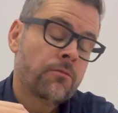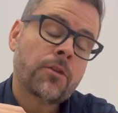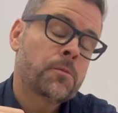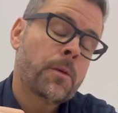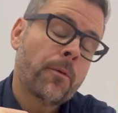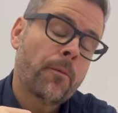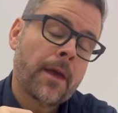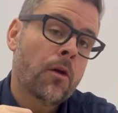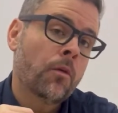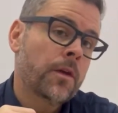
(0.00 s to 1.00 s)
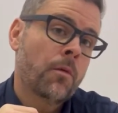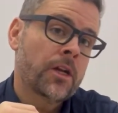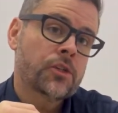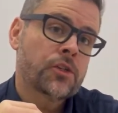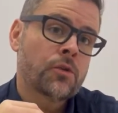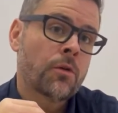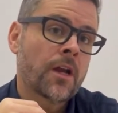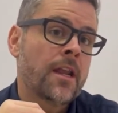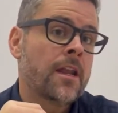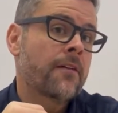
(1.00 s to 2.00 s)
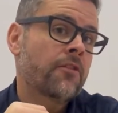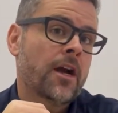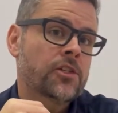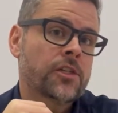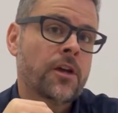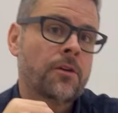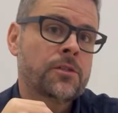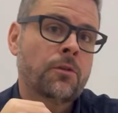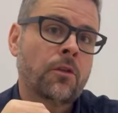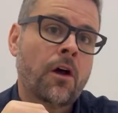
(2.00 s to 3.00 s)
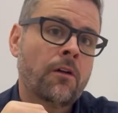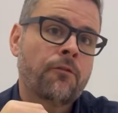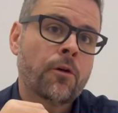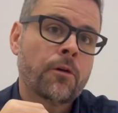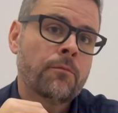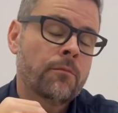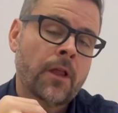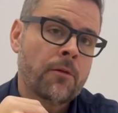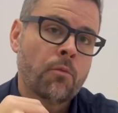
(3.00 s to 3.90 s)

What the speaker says: those people may only watch your short and never actually go to a long form, but